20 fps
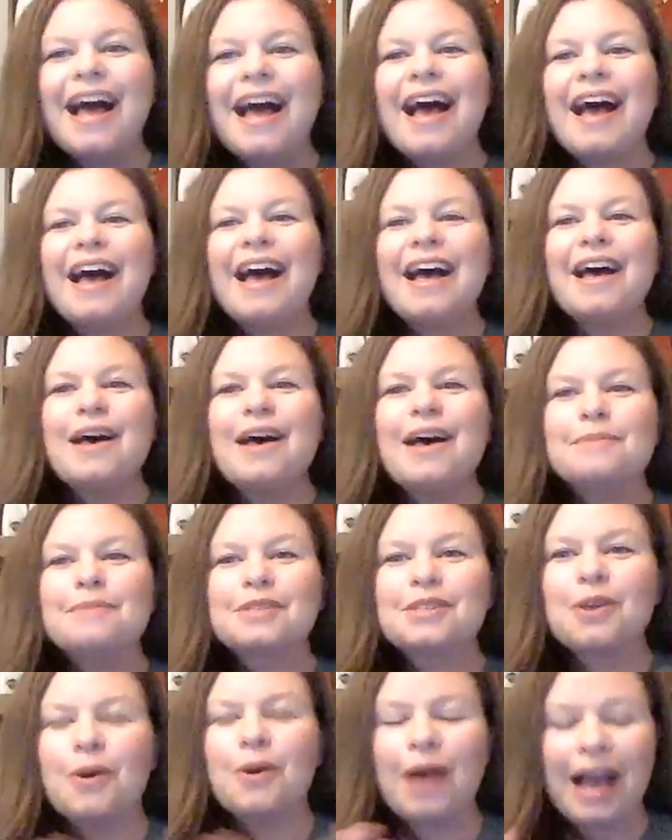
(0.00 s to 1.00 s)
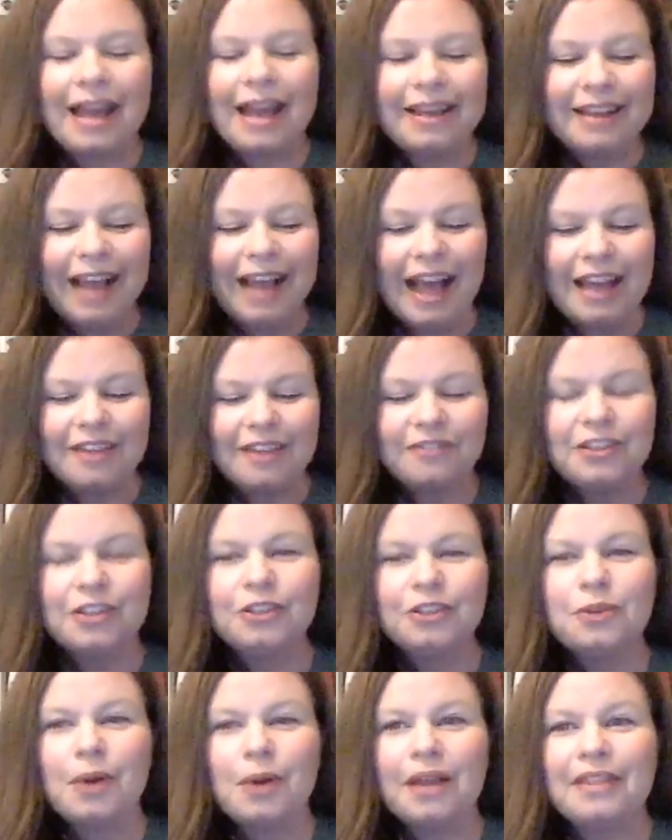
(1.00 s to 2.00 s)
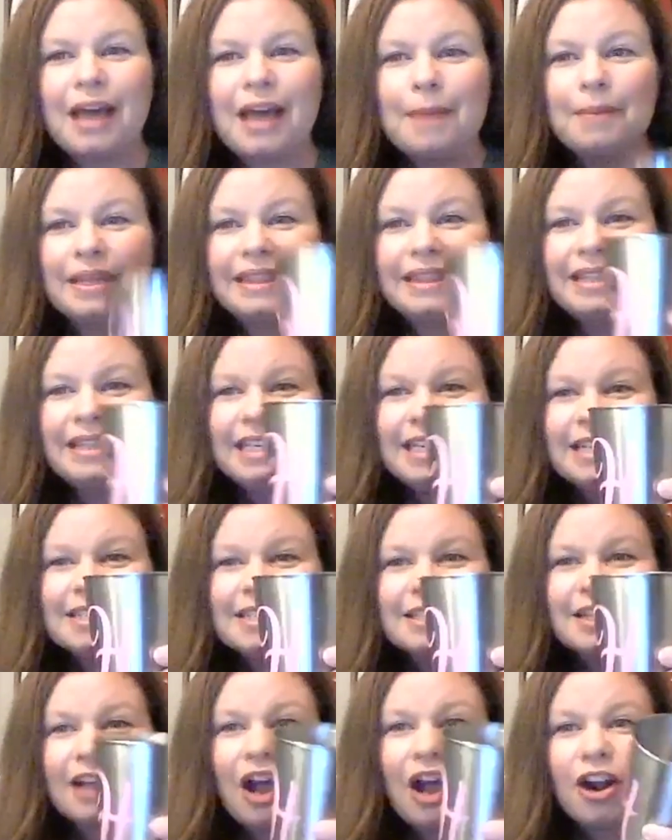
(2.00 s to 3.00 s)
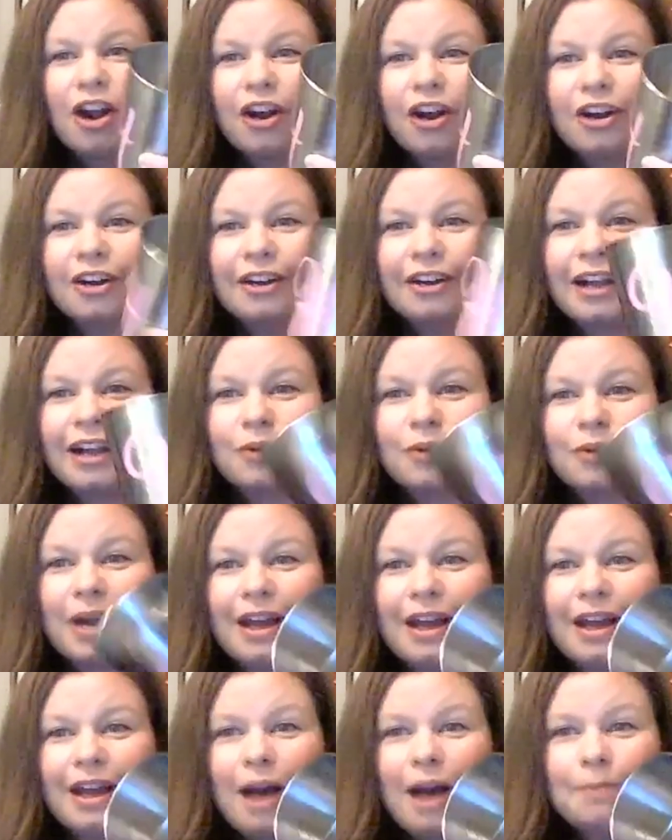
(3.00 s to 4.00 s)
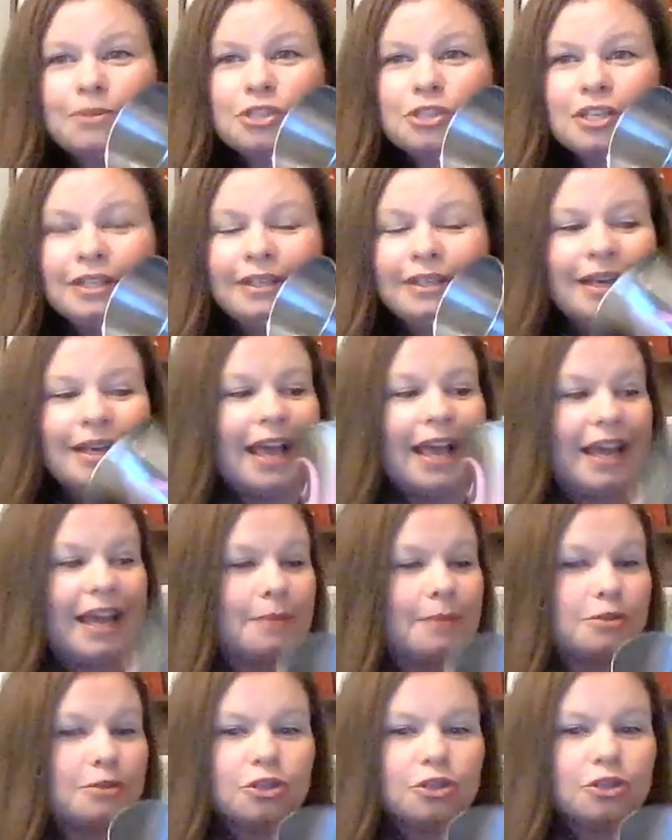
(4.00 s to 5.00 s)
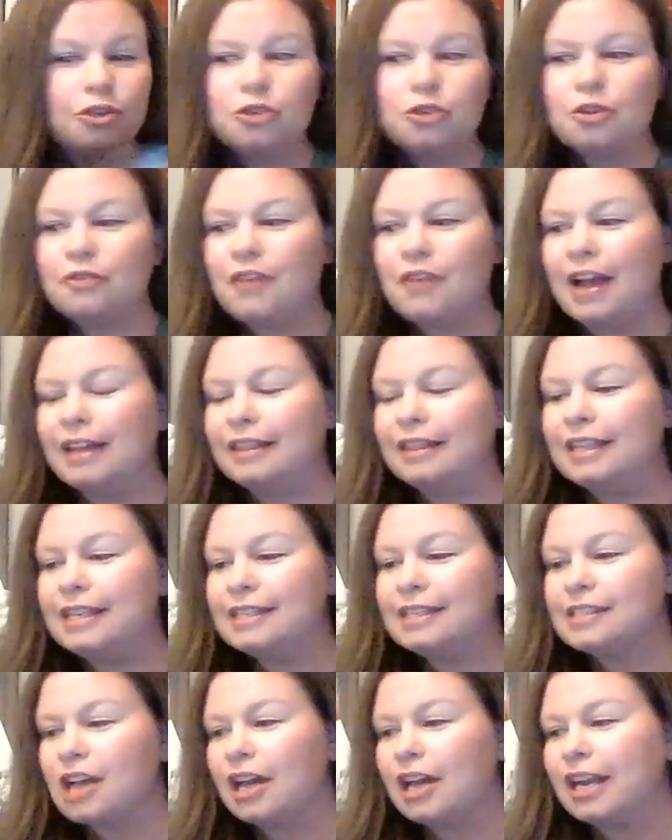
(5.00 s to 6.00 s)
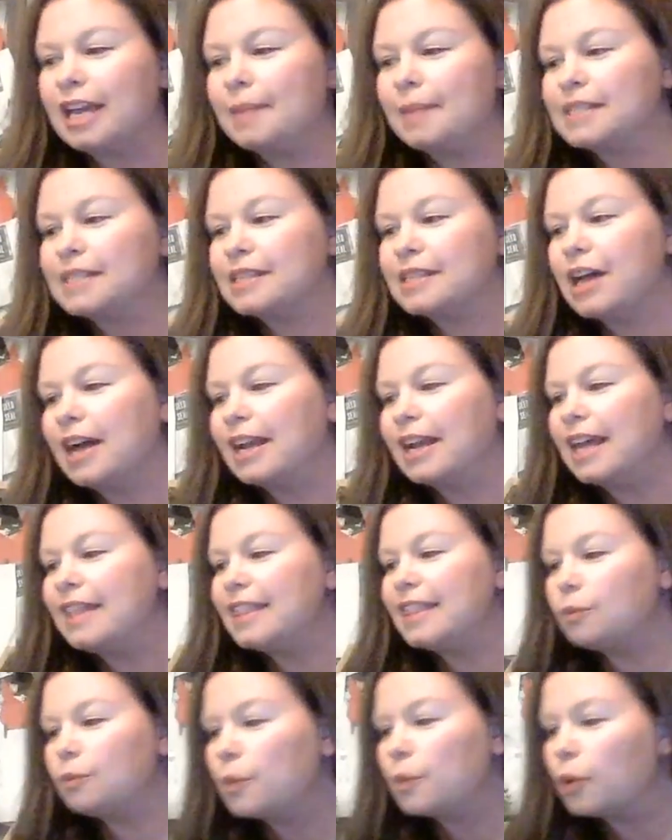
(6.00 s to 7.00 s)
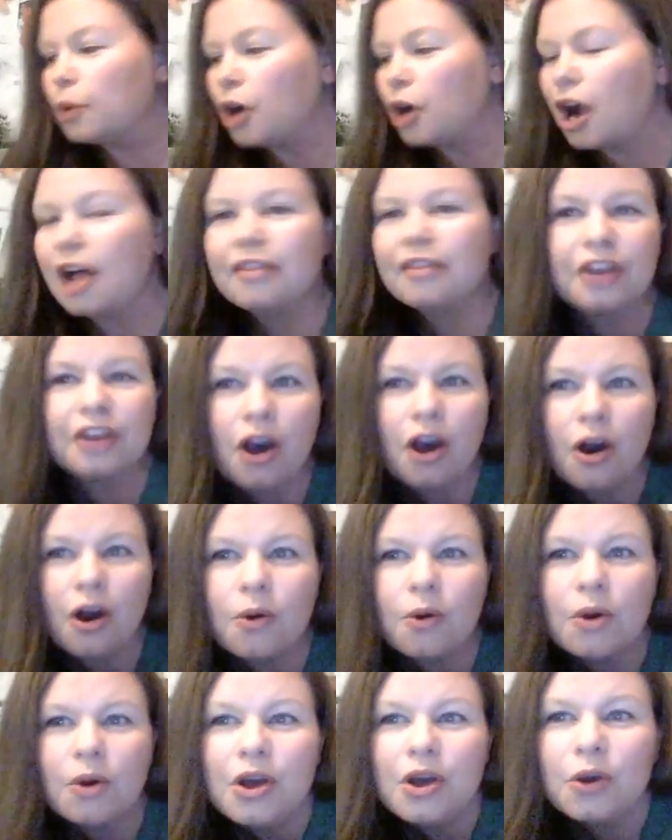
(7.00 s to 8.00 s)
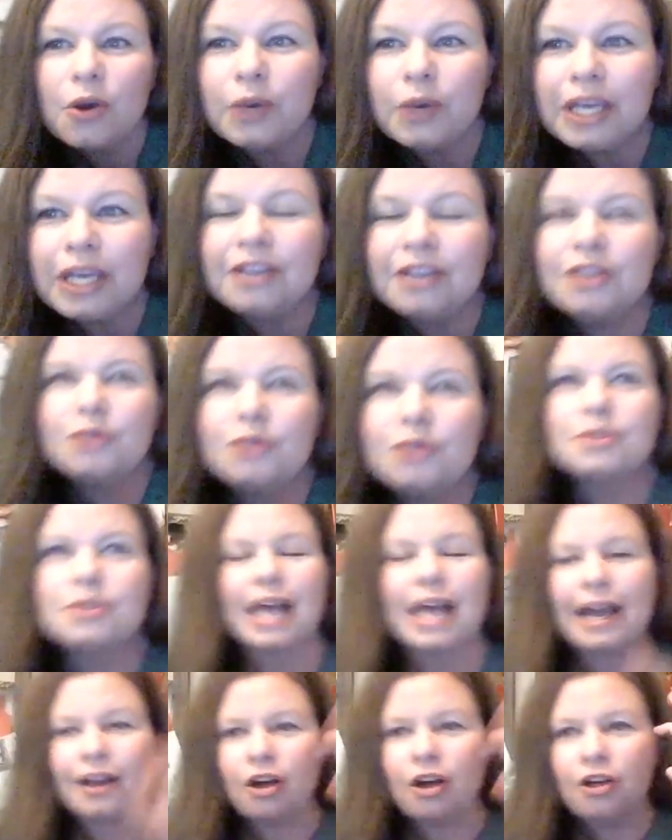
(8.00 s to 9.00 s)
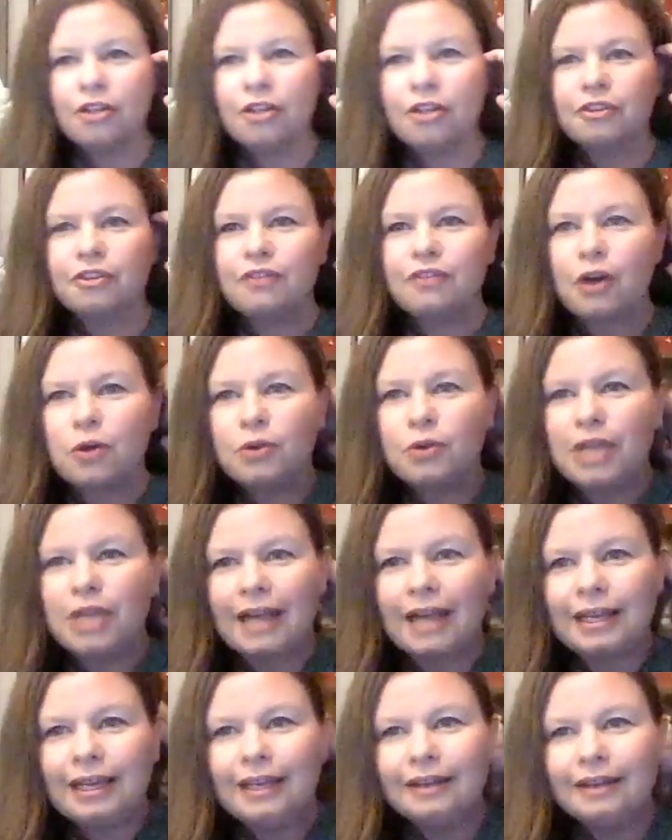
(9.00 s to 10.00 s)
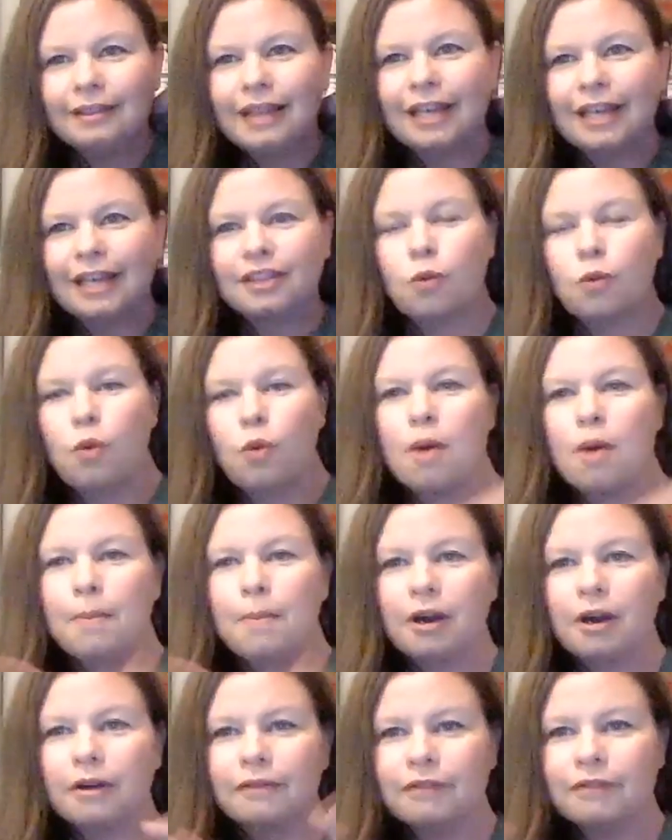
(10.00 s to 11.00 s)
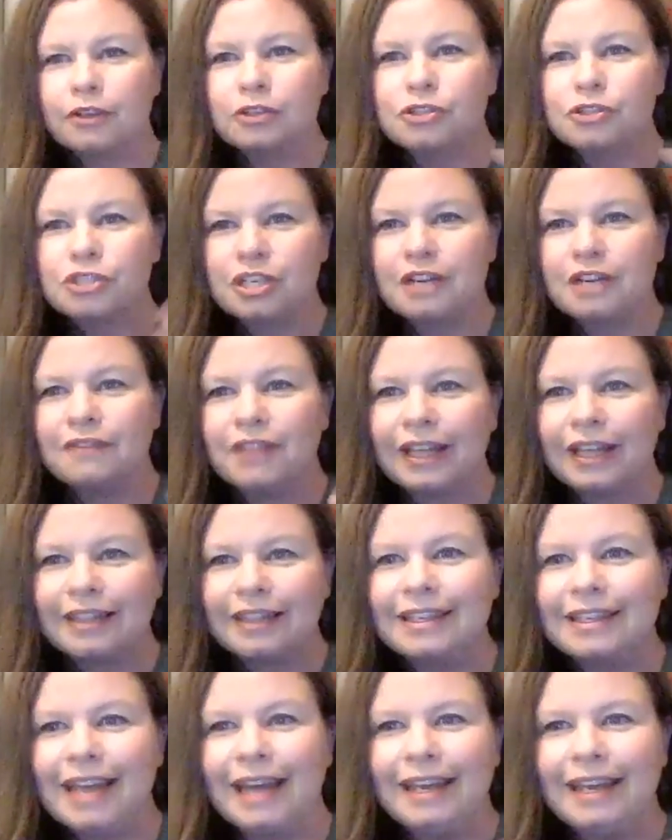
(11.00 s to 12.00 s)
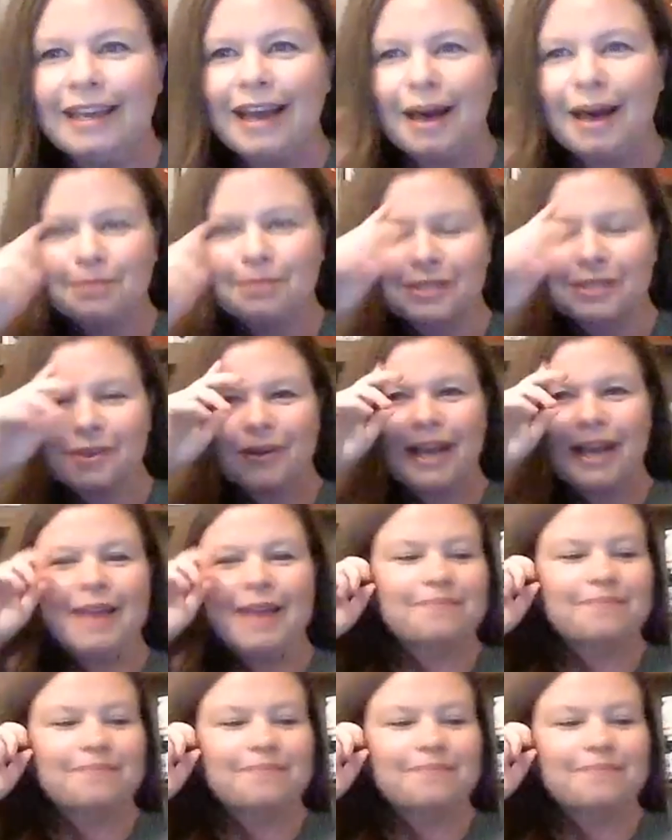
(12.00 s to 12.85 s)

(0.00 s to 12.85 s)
Um, so I, I feel you on that. But these are a great option and I'm sure you could find these on Amazon. And then when we're on the go, we use I call it the faux Yeti, like the Walmart version of like the Yeti cups. Okay.